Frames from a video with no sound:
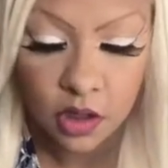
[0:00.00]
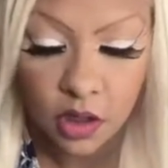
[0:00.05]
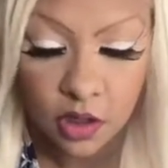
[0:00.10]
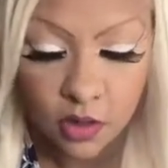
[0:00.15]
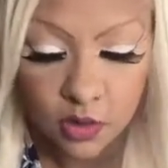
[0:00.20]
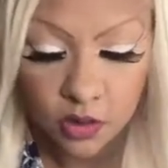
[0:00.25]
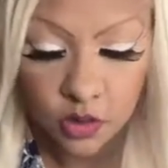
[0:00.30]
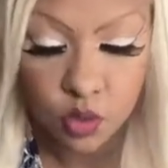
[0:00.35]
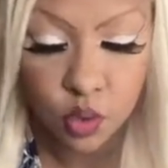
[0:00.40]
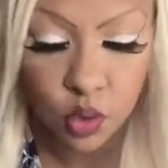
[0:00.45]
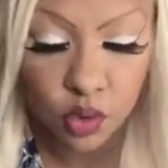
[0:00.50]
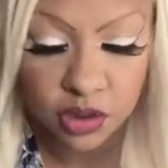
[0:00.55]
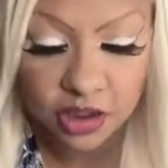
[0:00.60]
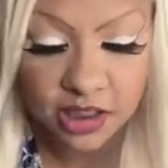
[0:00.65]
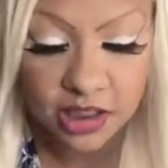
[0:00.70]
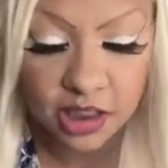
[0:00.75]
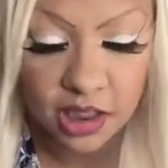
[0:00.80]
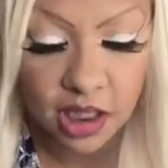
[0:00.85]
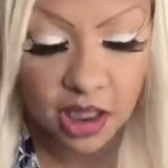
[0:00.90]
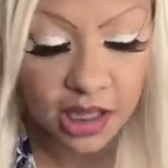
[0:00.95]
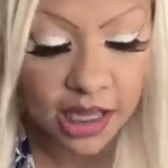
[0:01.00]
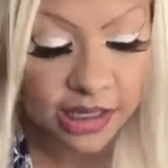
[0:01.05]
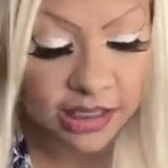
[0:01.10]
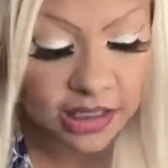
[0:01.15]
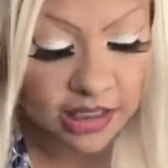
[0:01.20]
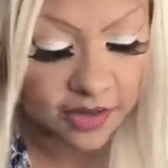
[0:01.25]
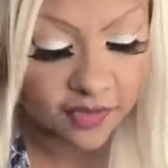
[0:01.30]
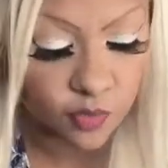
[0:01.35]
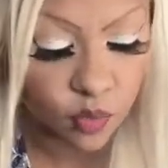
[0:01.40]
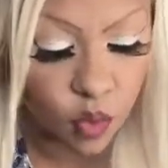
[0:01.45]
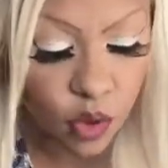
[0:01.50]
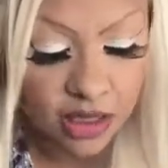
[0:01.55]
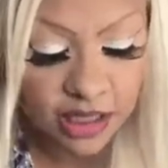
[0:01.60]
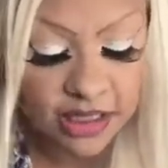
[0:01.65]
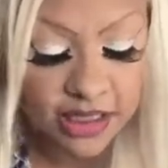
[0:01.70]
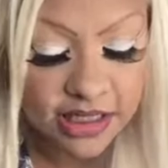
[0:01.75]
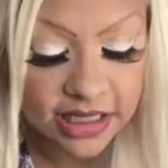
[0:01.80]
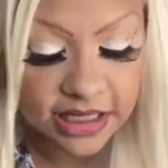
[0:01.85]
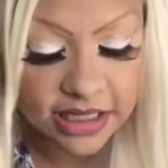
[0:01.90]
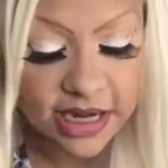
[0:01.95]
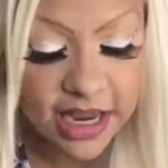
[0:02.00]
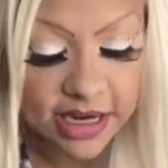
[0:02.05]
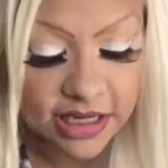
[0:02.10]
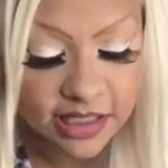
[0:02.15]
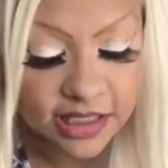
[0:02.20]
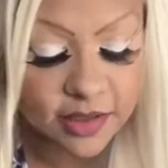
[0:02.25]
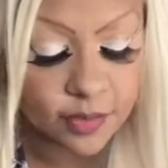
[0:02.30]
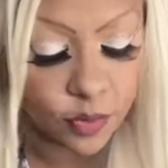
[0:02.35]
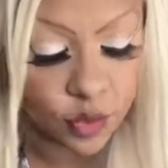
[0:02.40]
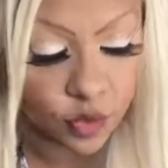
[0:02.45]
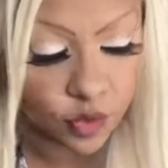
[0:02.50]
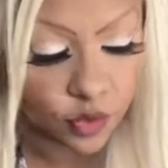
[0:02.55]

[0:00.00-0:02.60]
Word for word: towards the collective? What is the next move?